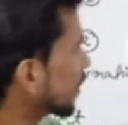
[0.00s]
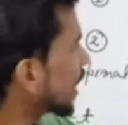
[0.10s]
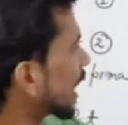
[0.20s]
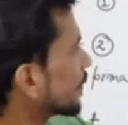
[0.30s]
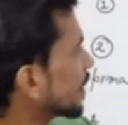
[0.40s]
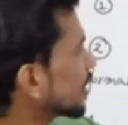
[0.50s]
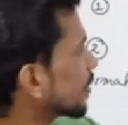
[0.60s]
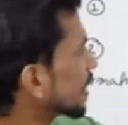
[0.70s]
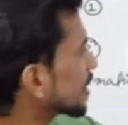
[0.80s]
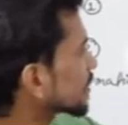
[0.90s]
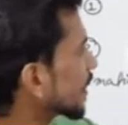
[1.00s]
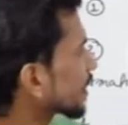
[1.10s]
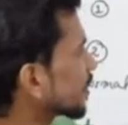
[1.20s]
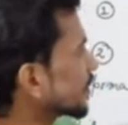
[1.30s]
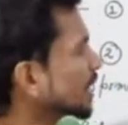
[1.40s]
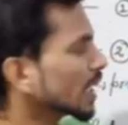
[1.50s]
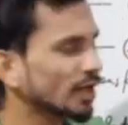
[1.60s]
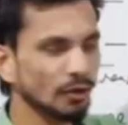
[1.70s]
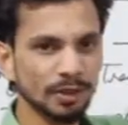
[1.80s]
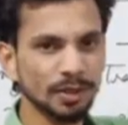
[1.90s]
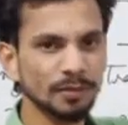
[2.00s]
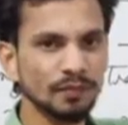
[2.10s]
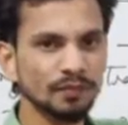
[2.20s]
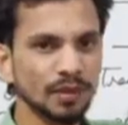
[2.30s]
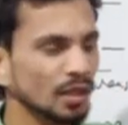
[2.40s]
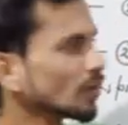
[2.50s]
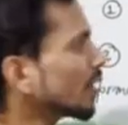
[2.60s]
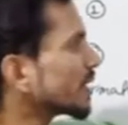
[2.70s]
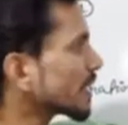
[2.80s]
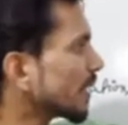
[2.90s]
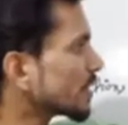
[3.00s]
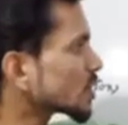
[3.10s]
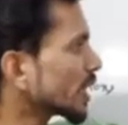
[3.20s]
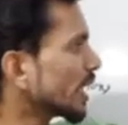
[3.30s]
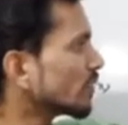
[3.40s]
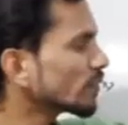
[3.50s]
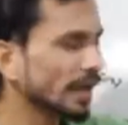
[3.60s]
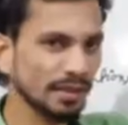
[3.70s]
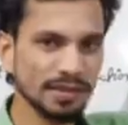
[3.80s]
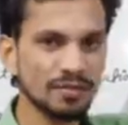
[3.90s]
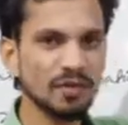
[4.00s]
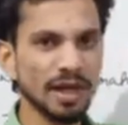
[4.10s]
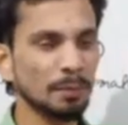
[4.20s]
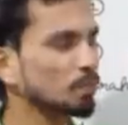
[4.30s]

I have multiplied this factor with the L naught. Now let's understand by this way.